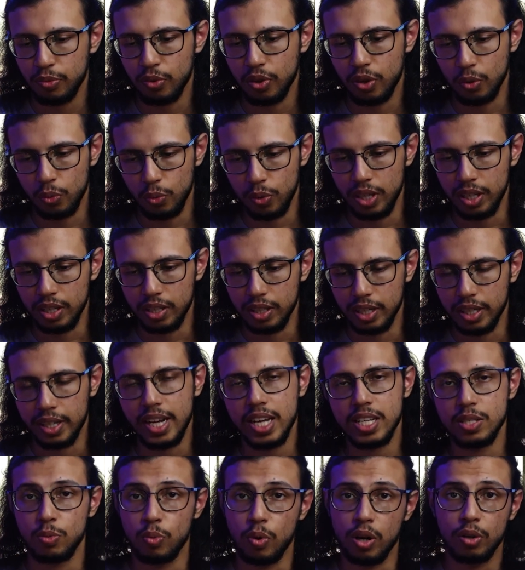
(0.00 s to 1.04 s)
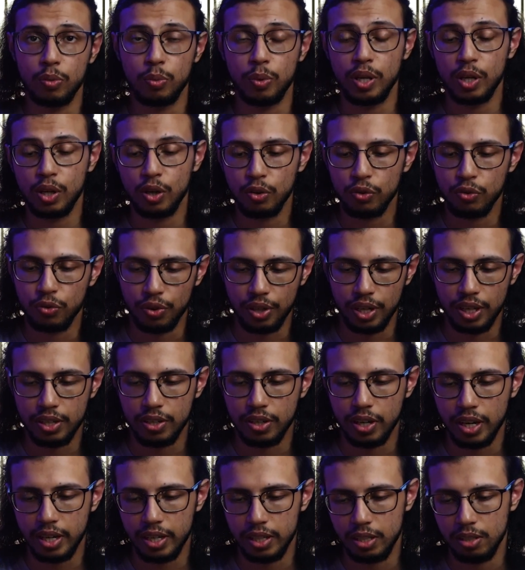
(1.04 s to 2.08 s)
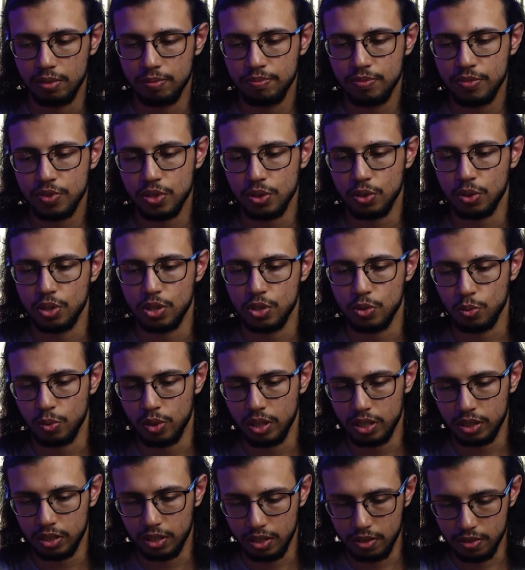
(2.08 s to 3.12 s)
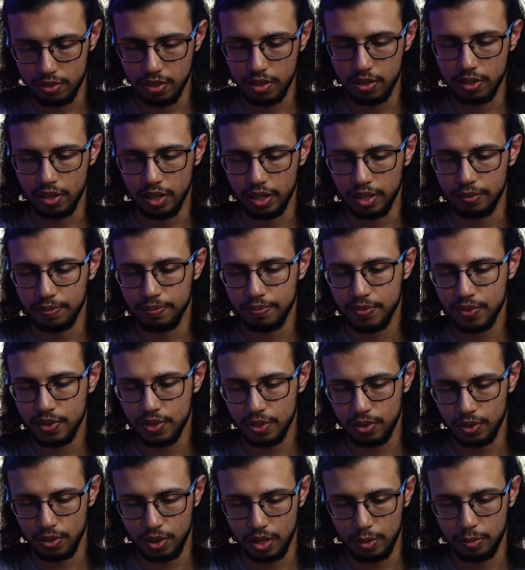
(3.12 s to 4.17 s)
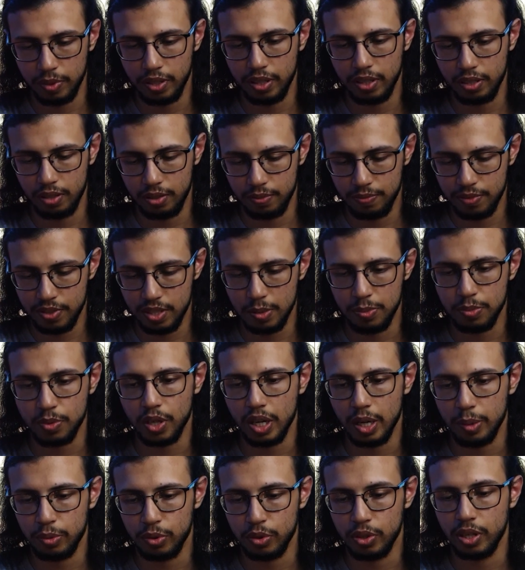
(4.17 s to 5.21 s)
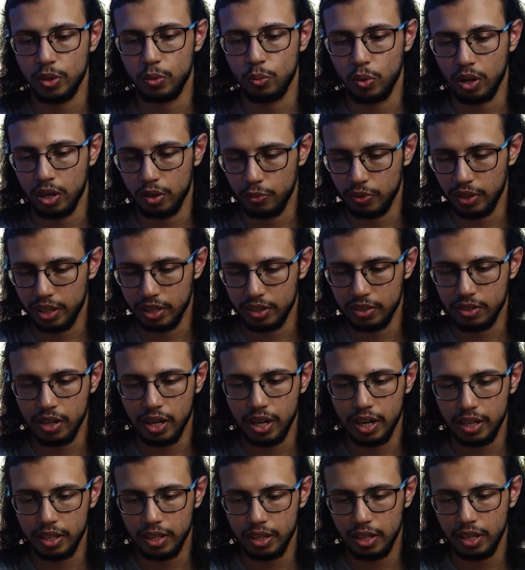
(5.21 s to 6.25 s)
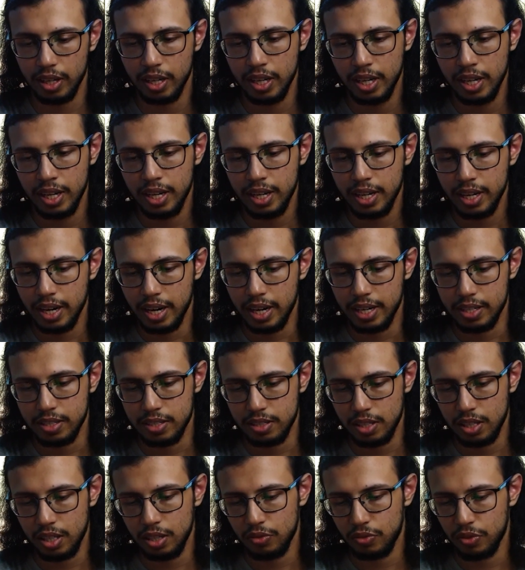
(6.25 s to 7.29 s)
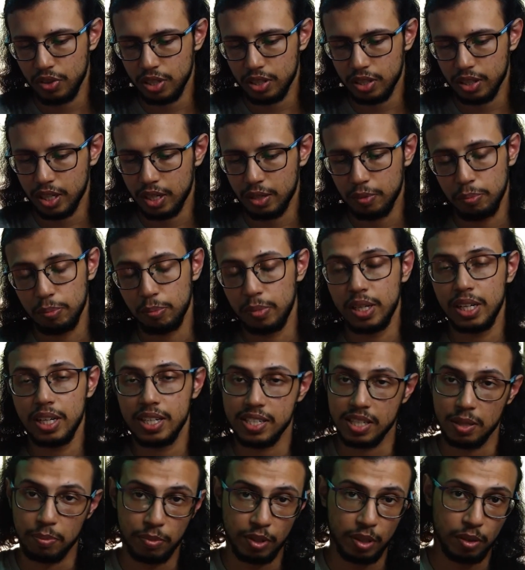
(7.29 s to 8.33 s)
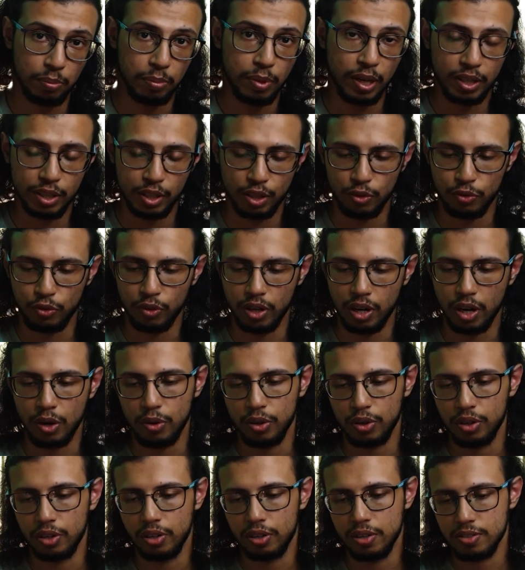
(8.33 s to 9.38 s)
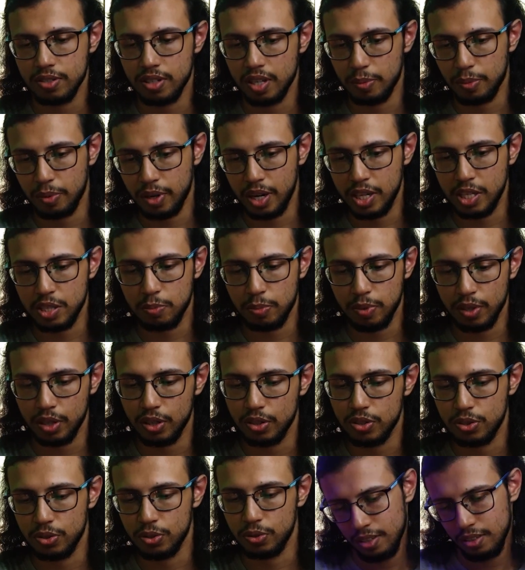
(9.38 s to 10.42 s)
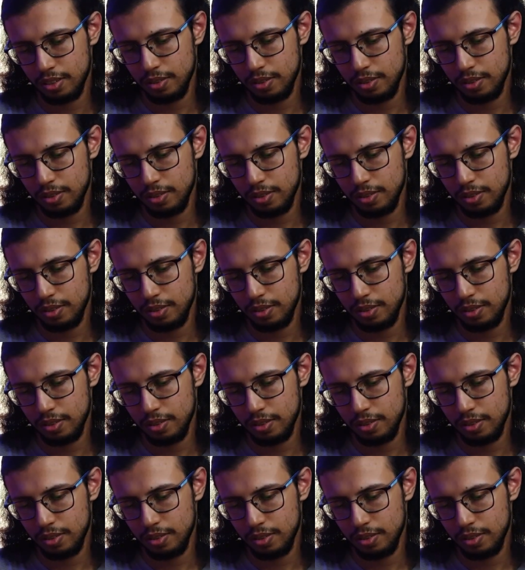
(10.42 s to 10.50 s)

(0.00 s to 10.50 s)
for a week. It has 1 week of free trial, so it's worth considering. So I'm gonna subscribe to that 1 week trial and see if it can build something better for our surprised Pikachu.